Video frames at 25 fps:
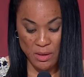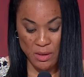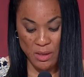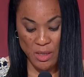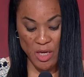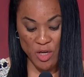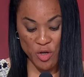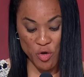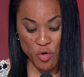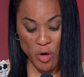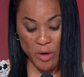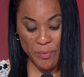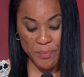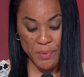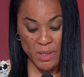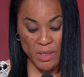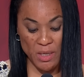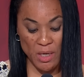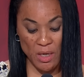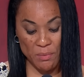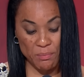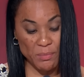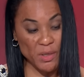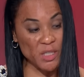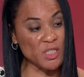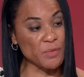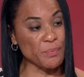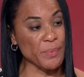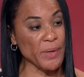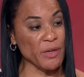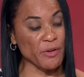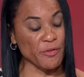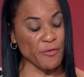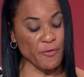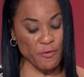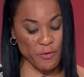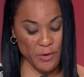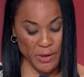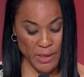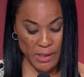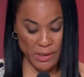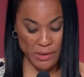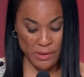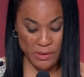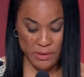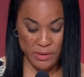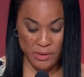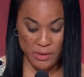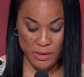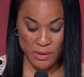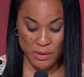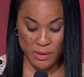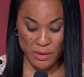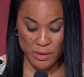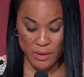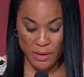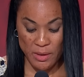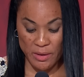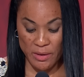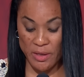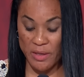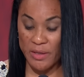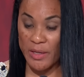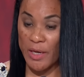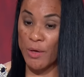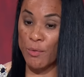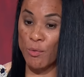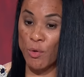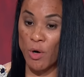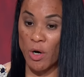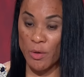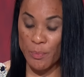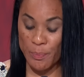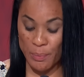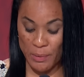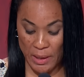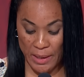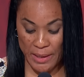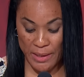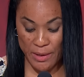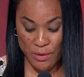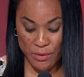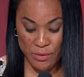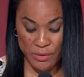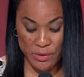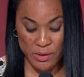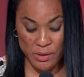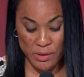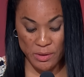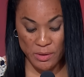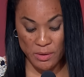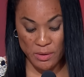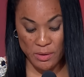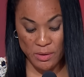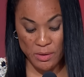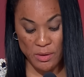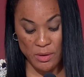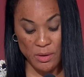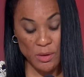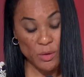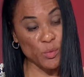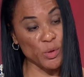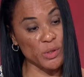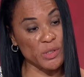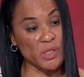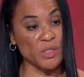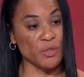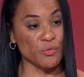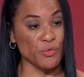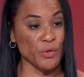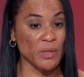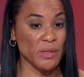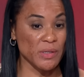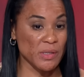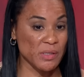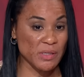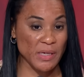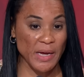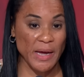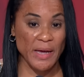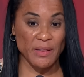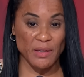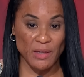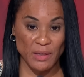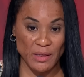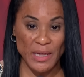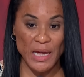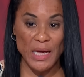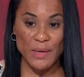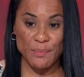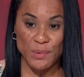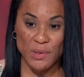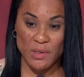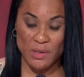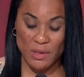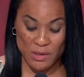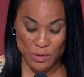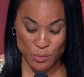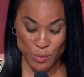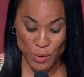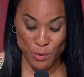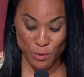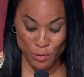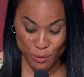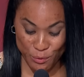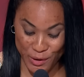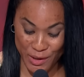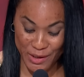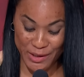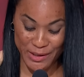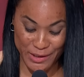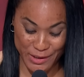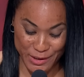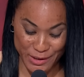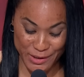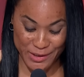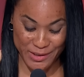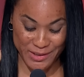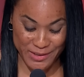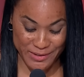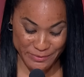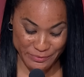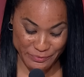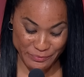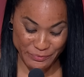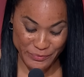and who have become much better friends than they were players, which is really saying a lot because we were really good.